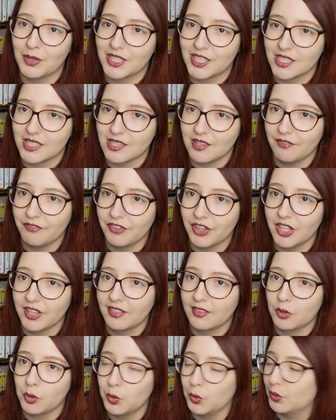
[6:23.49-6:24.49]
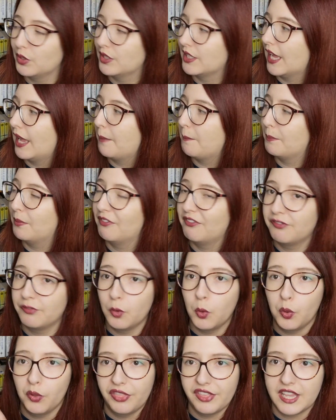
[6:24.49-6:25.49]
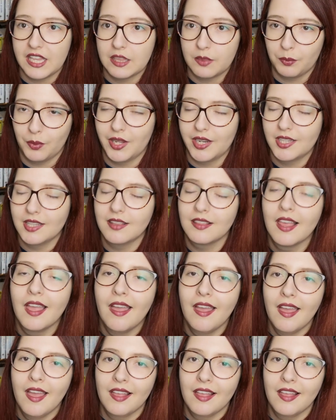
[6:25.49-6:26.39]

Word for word: which is the first quartet before these ones.